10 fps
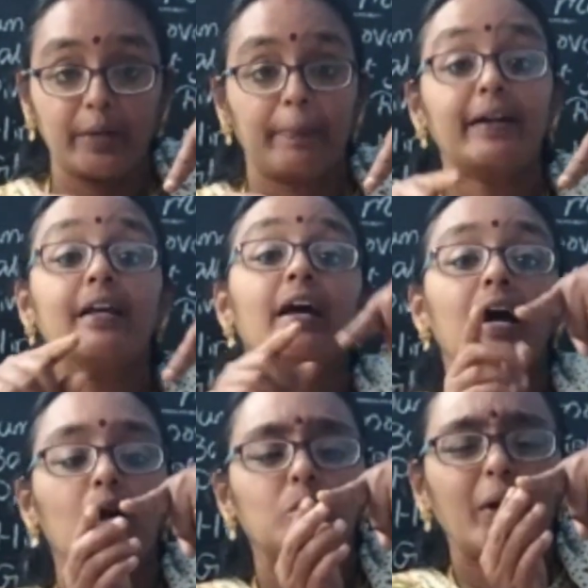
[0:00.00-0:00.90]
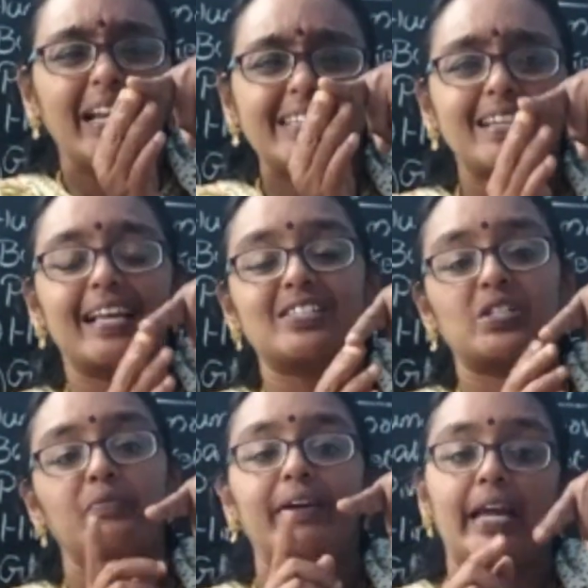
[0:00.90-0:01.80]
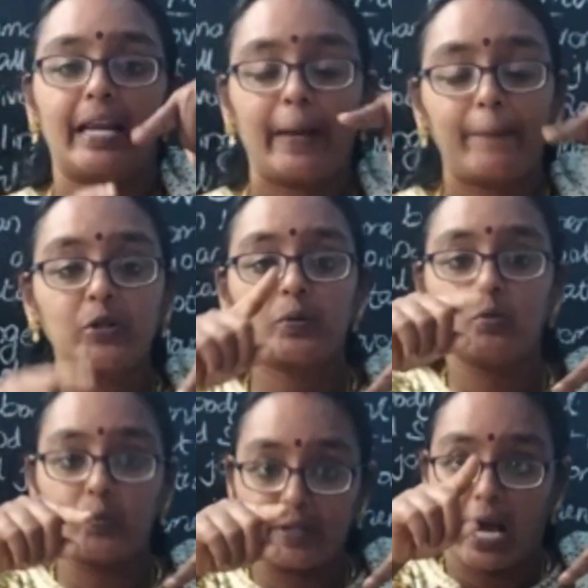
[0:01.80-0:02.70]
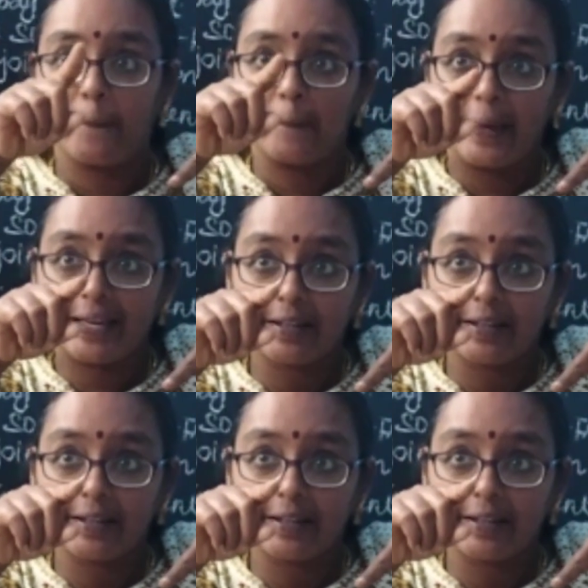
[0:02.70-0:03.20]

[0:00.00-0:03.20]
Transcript: but to a little extent we can able to move it up, make